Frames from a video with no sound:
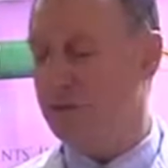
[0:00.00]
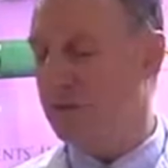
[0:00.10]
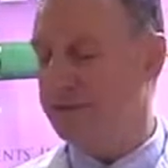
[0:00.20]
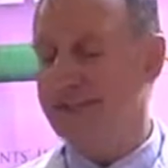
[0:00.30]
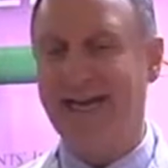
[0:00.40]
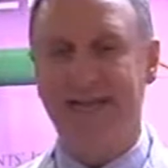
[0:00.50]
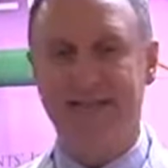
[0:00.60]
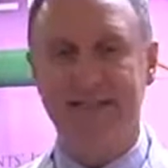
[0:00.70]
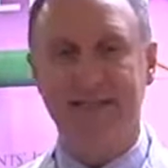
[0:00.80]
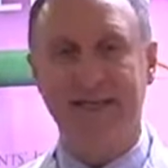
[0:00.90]
called
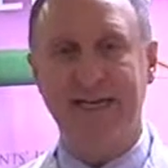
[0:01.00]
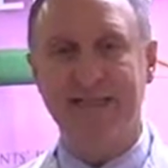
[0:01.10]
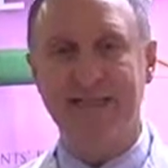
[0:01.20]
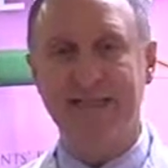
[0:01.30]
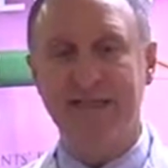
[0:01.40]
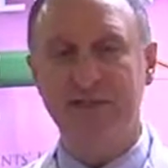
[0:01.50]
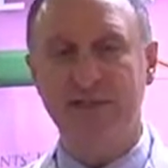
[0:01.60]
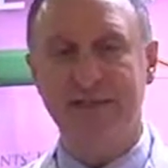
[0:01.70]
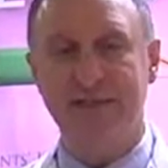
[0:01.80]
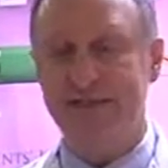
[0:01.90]
TAC, T-A-C,
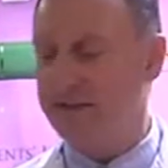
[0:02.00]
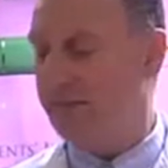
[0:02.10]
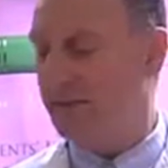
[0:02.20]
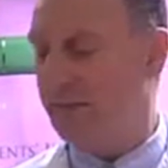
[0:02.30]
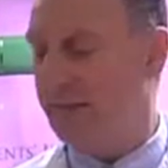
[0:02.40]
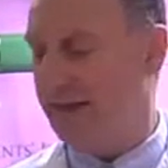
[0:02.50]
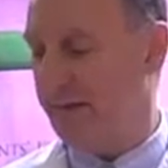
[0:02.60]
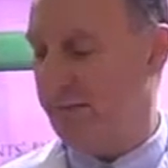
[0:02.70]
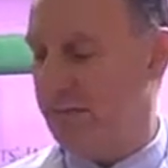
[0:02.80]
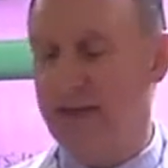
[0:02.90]
Tray Adhesive
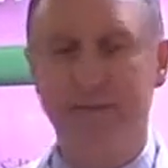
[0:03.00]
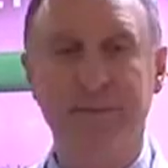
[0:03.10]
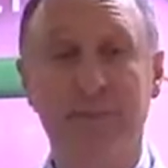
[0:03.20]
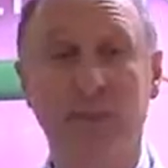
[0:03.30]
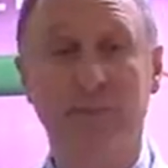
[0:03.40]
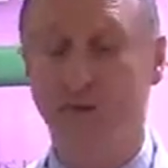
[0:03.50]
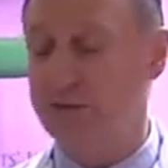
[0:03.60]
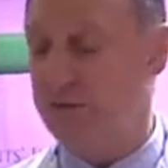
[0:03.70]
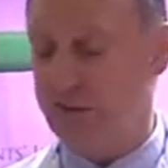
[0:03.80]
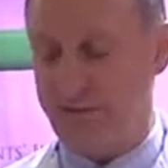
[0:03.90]
Compound, from a company called
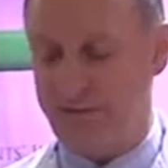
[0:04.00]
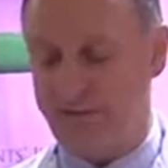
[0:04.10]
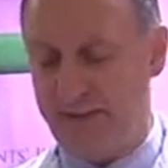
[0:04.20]
Bosworth.